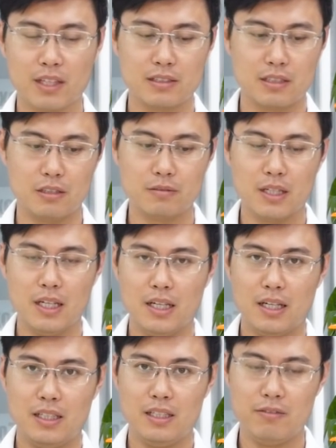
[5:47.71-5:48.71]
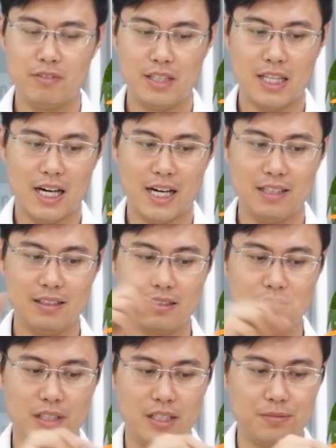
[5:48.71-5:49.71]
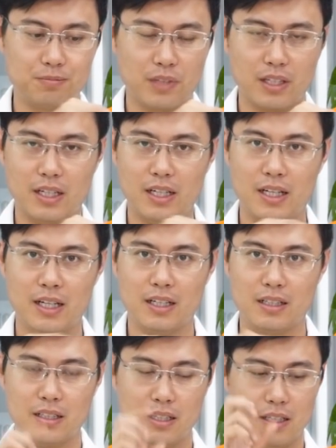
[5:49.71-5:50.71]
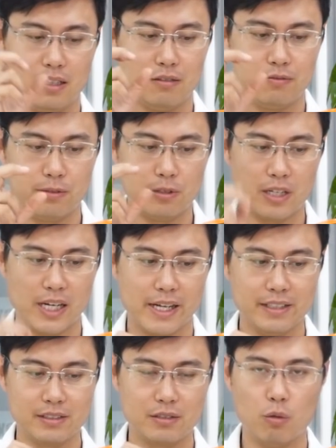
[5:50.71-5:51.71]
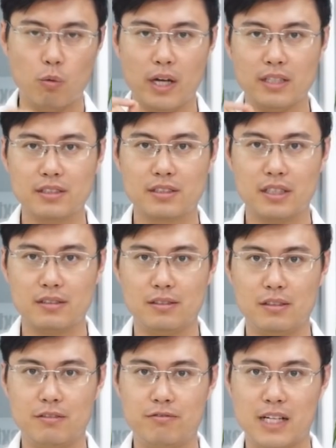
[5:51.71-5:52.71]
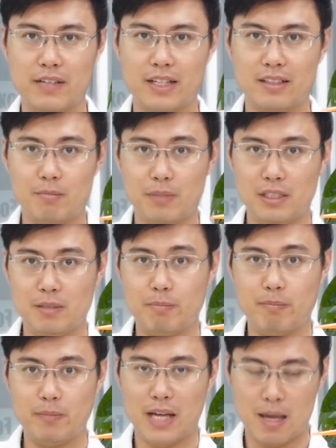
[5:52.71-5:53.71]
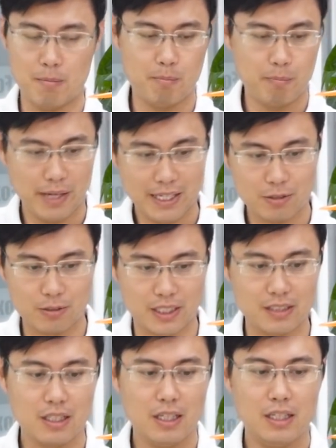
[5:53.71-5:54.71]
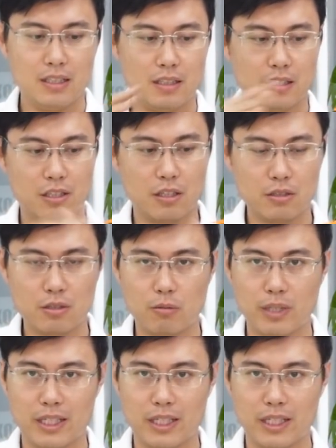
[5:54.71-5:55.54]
So even adding a 4S 1,500 mAh battery, the total